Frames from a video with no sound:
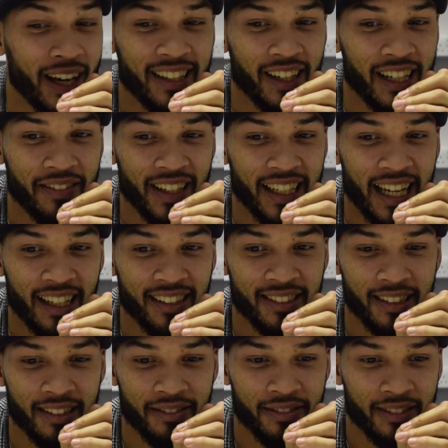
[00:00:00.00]
It's not even a case
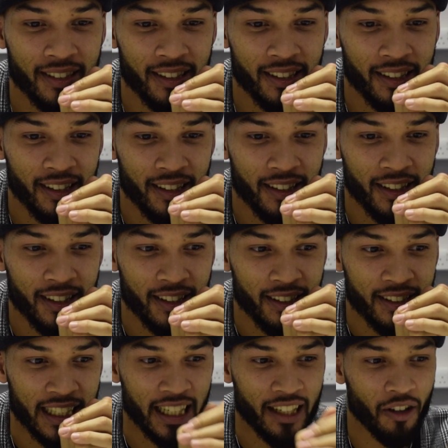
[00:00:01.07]
of
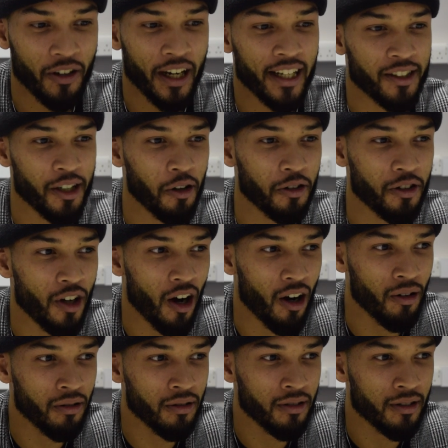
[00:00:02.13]
that I don't get told
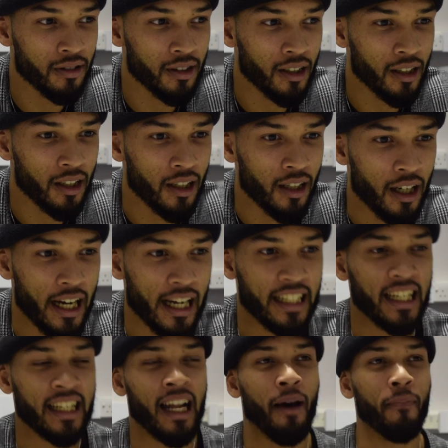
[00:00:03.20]
no. It's
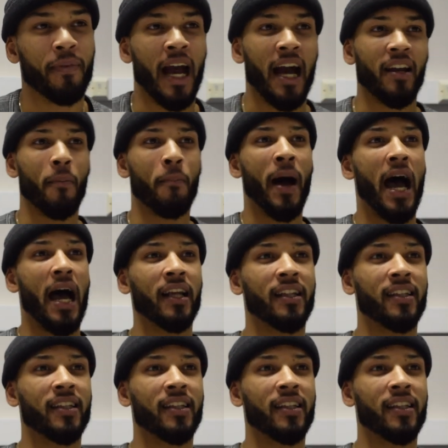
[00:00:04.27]
that I'm kind of past